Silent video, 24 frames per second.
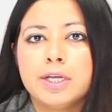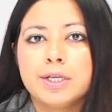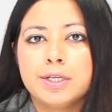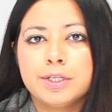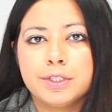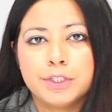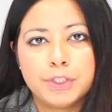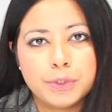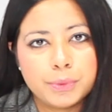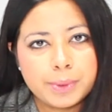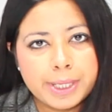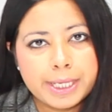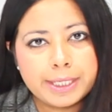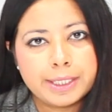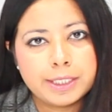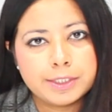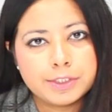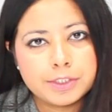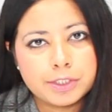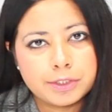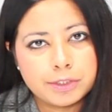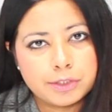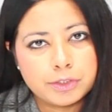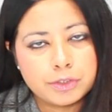You can
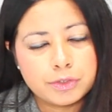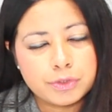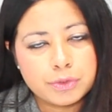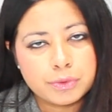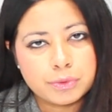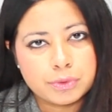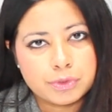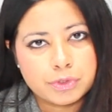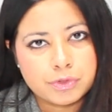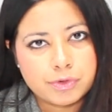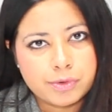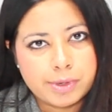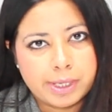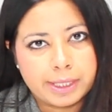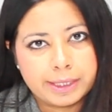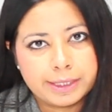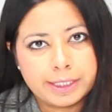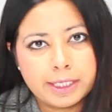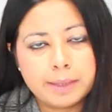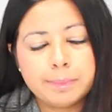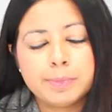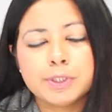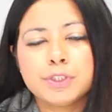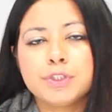enter into
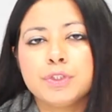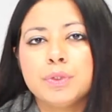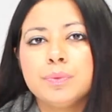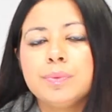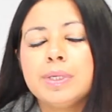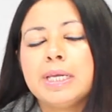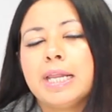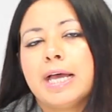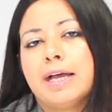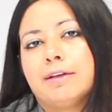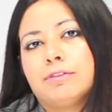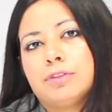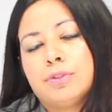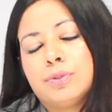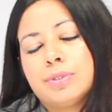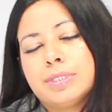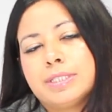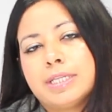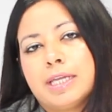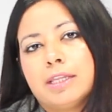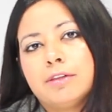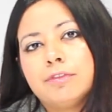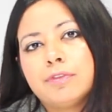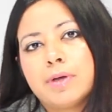Australia, but you will have to
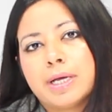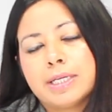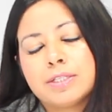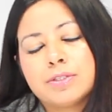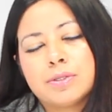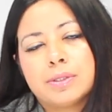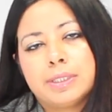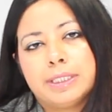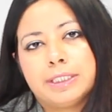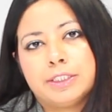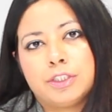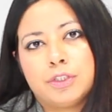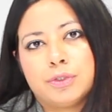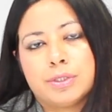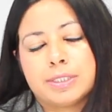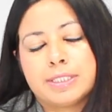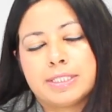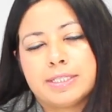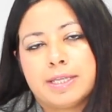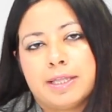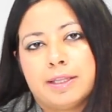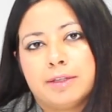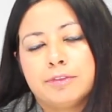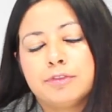self-isolate
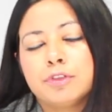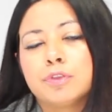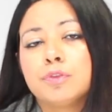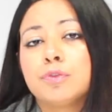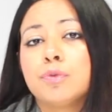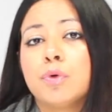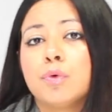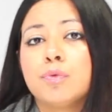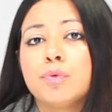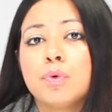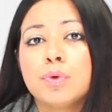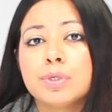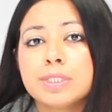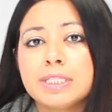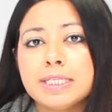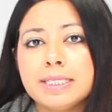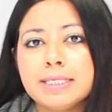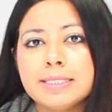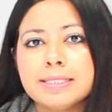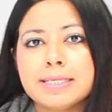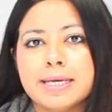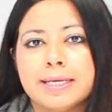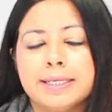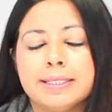yourself for
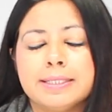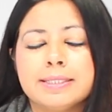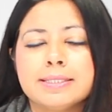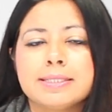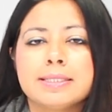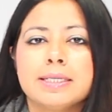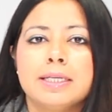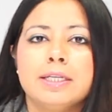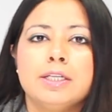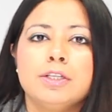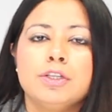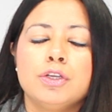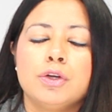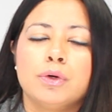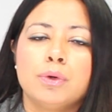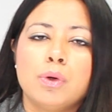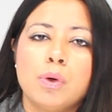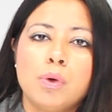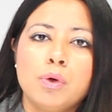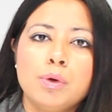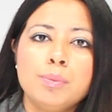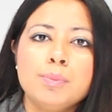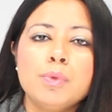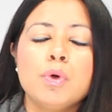14 days in your
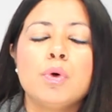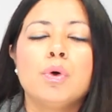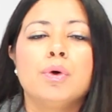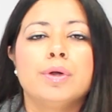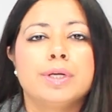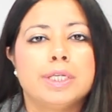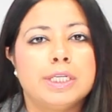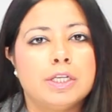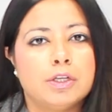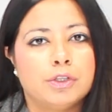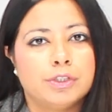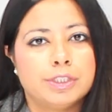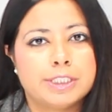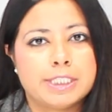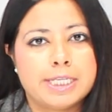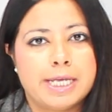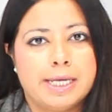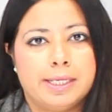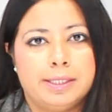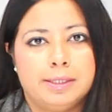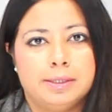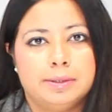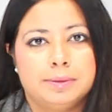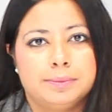home or in a
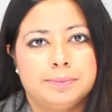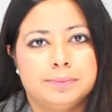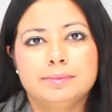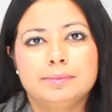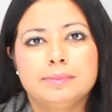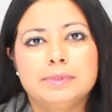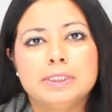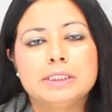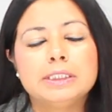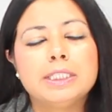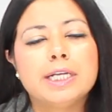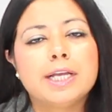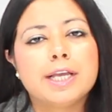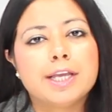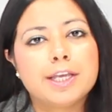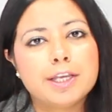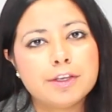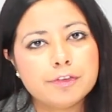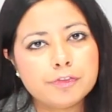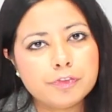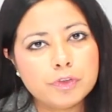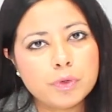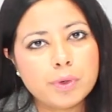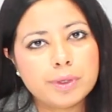hotel.
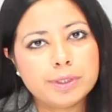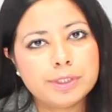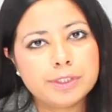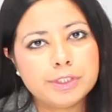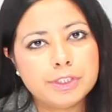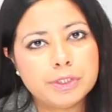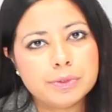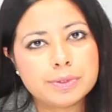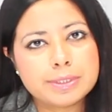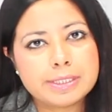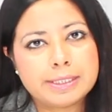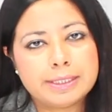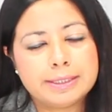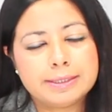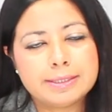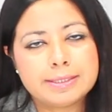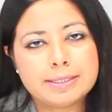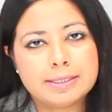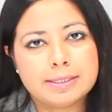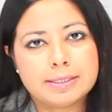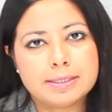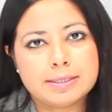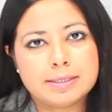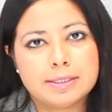If you are a New Zealand
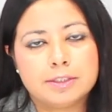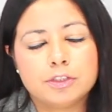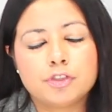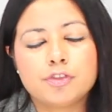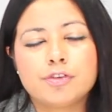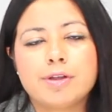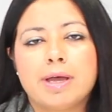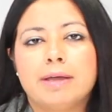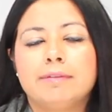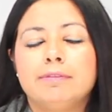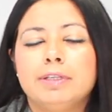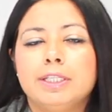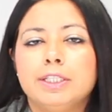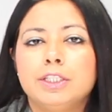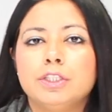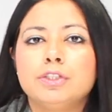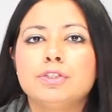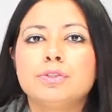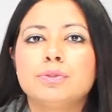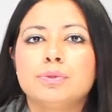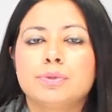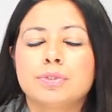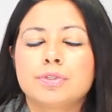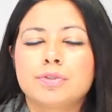citizen traveling
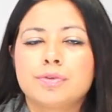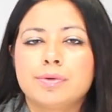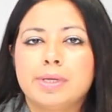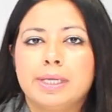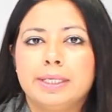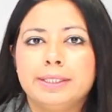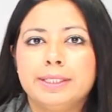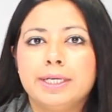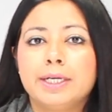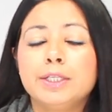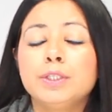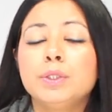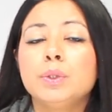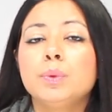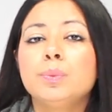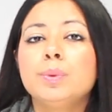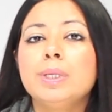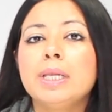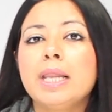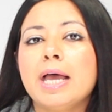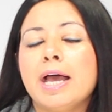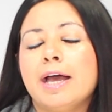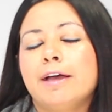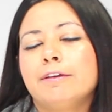into Australia, you
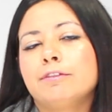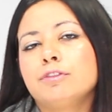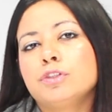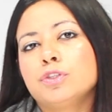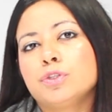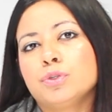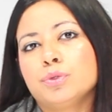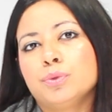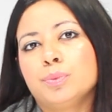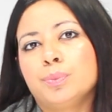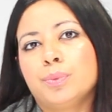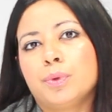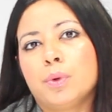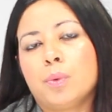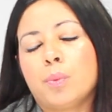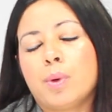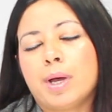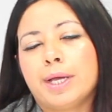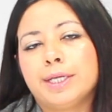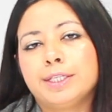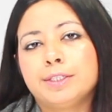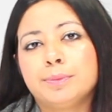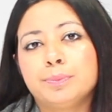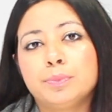will have to
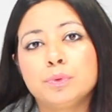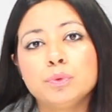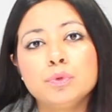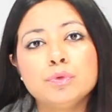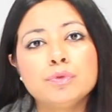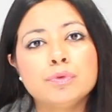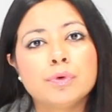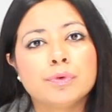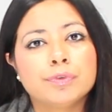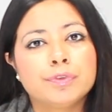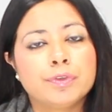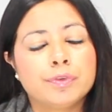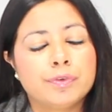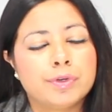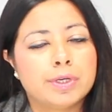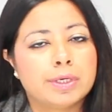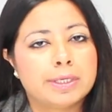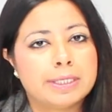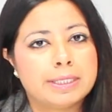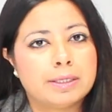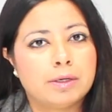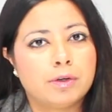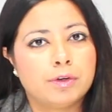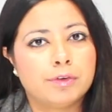provide proof of
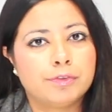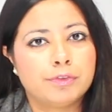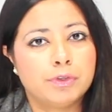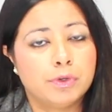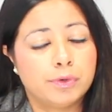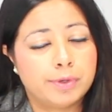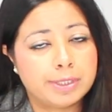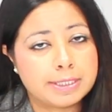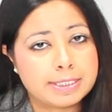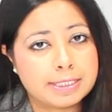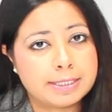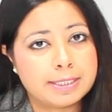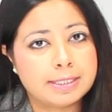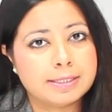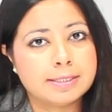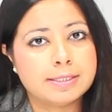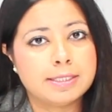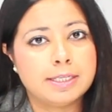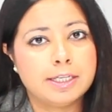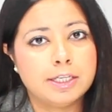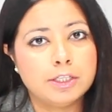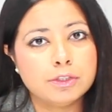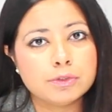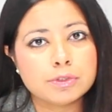your
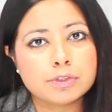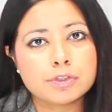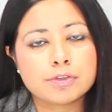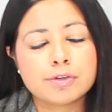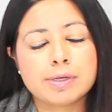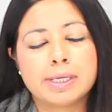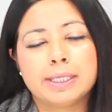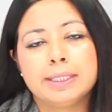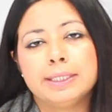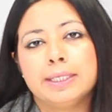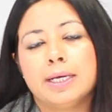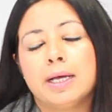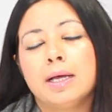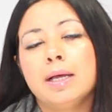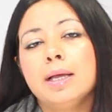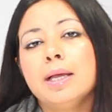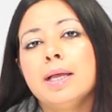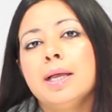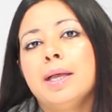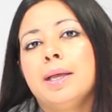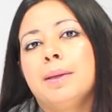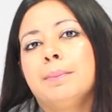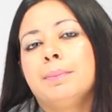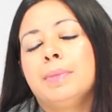residency in Australia,
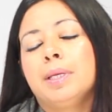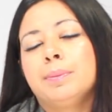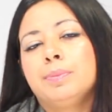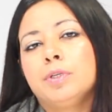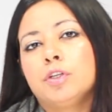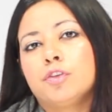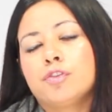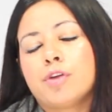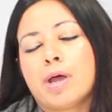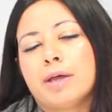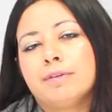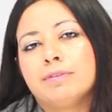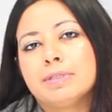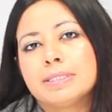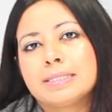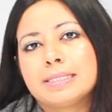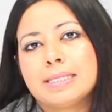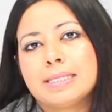maybe a driver's